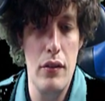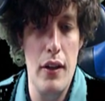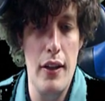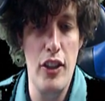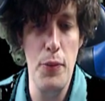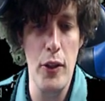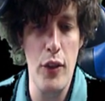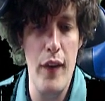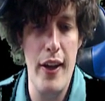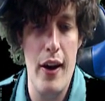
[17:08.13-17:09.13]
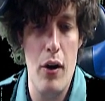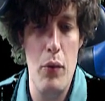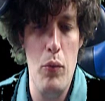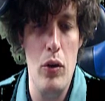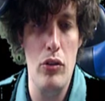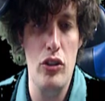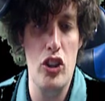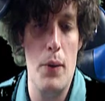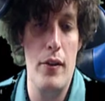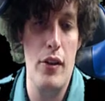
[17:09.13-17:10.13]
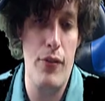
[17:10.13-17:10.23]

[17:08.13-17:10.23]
And this person right here will determine your